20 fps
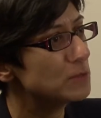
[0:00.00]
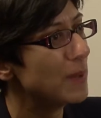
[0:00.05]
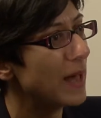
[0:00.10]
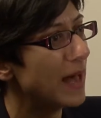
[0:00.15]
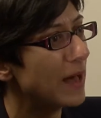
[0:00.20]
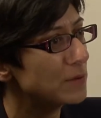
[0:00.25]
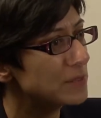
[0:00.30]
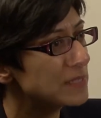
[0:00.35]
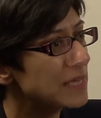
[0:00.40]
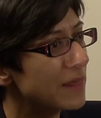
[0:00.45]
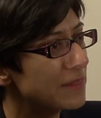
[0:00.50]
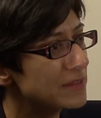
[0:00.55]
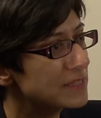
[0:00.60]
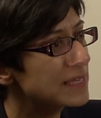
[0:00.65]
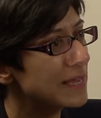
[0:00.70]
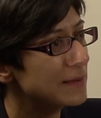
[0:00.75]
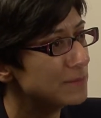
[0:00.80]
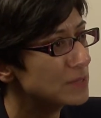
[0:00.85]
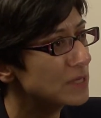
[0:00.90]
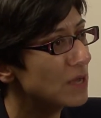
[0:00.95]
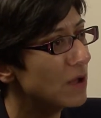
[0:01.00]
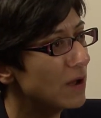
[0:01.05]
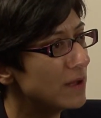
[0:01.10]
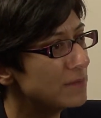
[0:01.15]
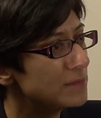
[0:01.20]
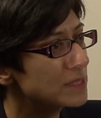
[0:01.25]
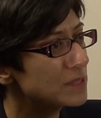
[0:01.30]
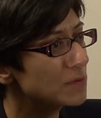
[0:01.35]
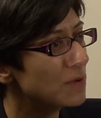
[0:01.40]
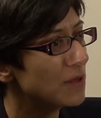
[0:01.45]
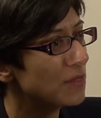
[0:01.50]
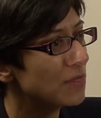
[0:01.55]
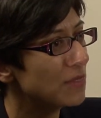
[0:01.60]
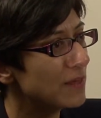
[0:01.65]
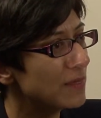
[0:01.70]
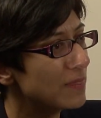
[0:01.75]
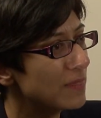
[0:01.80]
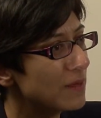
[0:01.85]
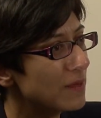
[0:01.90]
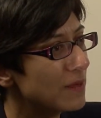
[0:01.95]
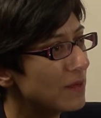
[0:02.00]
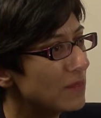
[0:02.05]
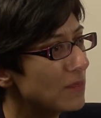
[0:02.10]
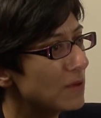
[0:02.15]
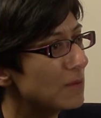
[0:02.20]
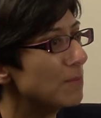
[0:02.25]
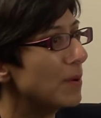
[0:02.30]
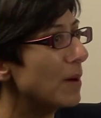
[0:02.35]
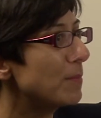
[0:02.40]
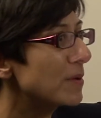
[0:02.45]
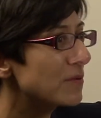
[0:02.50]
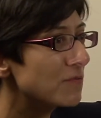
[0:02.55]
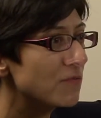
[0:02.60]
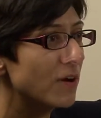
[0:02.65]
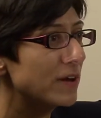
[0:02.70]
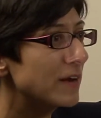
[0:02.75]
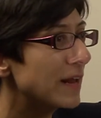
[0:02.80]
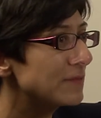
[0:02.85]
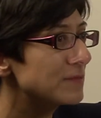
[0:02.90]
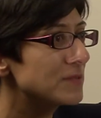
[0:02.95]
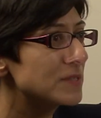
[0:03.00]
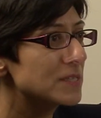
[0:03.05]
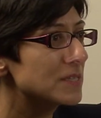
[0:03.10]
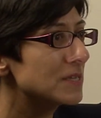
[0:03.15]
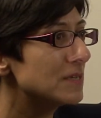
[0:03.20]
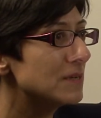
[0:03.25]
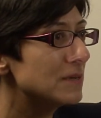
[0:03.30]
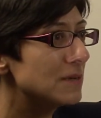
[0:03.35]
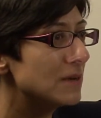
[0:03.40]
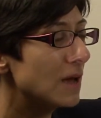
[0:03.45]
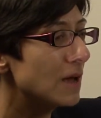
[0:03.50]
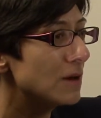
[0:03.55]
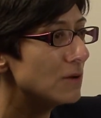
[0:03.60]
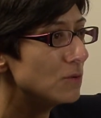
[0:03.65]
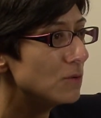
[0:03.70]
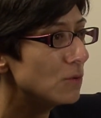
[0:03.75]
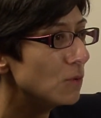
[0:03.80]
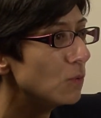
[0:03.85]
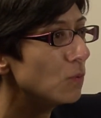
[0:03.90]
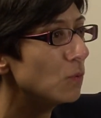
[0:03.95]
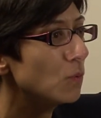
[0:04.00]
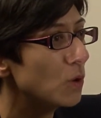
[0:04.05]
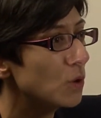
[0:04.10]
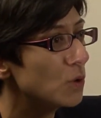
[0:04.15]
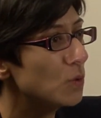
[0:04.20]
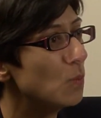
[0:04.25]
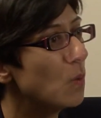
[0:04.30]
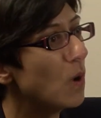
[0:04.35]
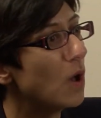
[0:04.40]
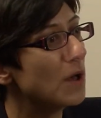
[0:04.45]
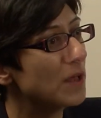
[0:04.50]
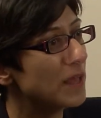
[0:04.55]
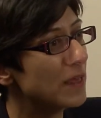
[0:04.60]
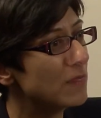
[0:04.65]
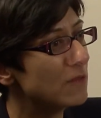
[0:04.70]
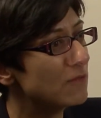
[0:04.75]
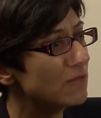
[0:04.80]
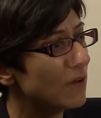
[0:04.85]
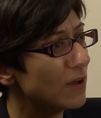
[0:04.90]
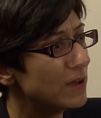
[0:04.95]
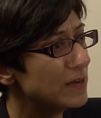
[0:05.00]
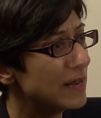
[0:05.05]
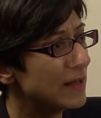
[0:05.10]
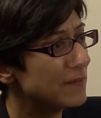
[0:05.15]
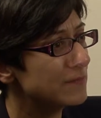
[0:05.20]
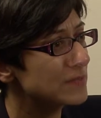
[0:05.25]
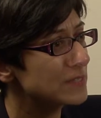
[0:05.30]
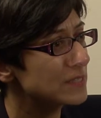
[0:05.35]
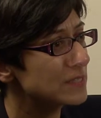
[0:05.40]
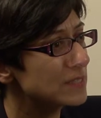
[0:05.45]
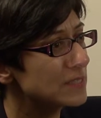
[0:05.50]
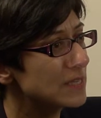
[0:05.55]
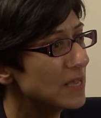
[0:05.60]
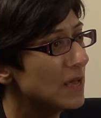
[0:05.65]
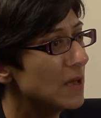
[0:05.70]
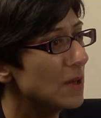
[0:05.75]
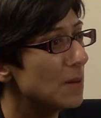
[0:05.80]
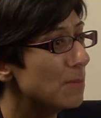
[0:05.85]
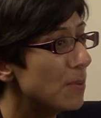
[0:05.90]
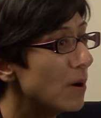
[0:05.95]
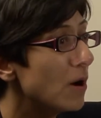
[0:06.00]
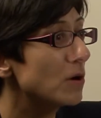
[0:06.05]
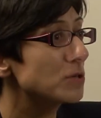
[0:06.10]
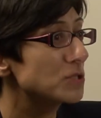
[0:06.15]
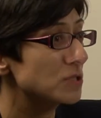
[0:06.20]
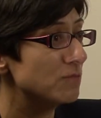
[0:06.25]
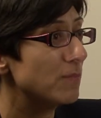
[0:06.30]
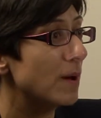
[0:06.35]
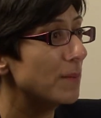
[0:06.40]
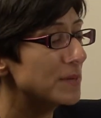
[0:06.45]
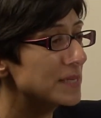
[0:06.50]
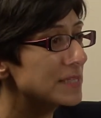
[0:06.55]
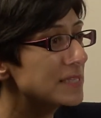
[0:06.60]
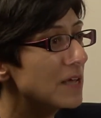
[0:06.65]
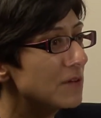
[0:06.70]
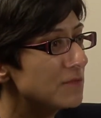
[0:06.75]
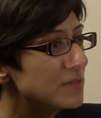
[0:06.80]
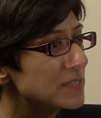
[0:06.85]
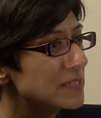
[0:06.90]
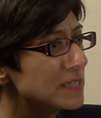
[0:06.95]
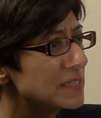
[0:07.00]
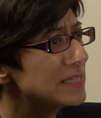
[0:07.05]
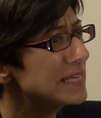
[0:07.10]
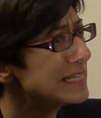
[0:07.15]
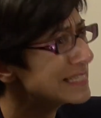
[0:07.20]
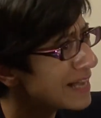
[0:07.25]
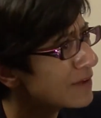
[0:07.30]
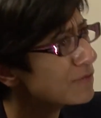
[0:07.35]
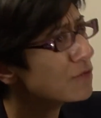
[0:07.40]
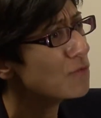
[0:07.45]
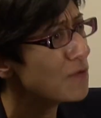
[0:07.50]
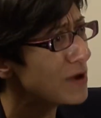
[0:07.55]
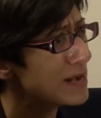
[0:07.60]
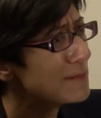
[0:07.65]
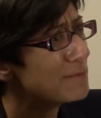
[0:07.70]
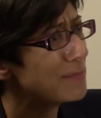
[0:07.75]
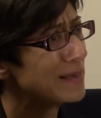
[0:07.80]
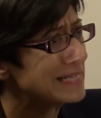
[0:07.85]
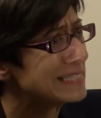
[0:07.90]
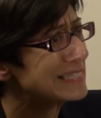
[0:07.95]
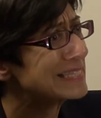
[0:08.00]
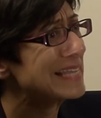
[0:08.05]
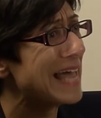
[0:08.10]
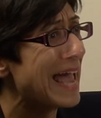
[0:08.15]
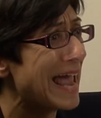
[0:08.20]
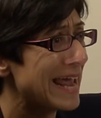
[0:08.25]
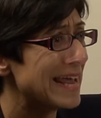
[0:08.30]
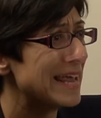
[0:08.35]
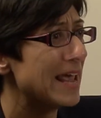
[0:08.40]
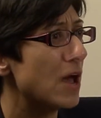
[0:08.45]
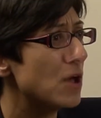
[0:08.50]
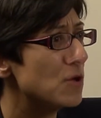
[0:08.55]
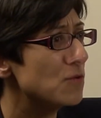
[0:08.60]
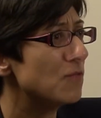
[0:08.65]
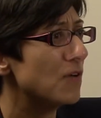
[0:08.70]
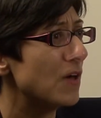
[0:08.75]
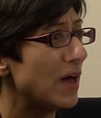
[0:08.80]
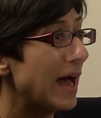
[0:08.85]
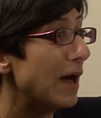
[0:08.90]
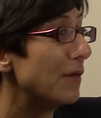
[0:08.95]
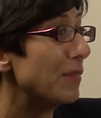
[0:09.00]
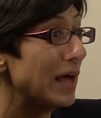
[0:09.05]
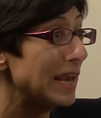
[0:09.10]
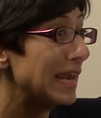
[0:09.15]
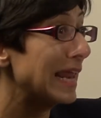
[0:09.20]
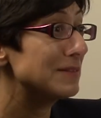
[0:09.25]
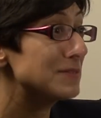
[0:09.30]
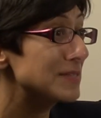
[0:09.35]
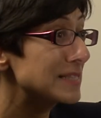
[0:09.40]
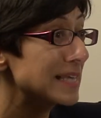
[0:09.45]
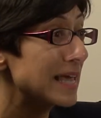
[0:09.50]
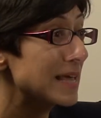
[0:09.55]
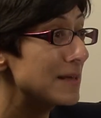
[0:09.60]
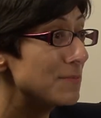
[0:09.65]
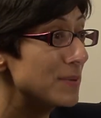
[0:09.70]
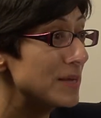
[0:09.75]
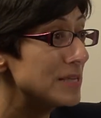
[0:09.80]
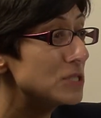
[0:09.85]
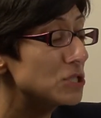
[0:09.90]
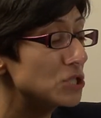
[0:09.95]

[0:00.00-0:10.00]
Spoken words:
powers at the same time. So I think that public finance and all who work in the finance part of public services need to have a really big say over how that landscape is